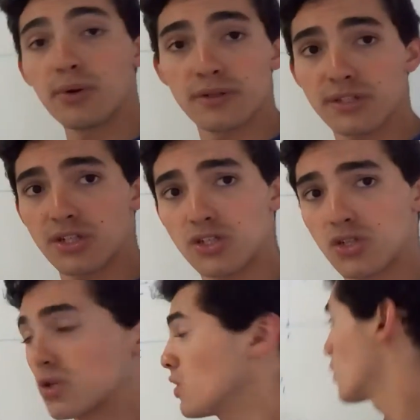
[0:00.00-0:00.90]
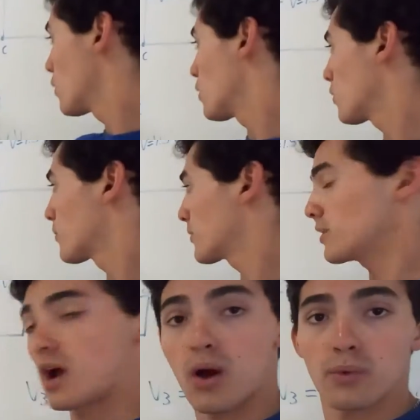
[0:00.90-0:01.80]
voltage
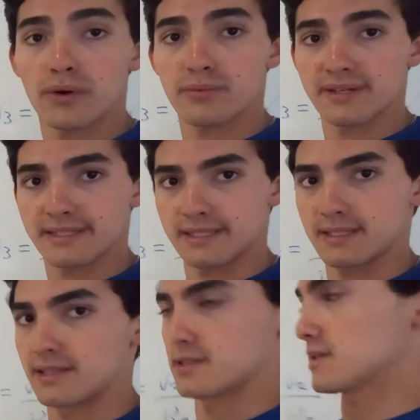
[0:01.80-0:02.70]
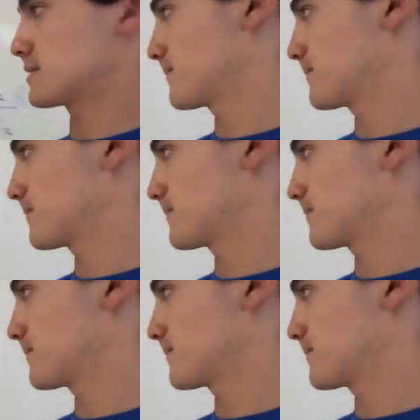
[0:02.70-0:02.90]
over our resistance.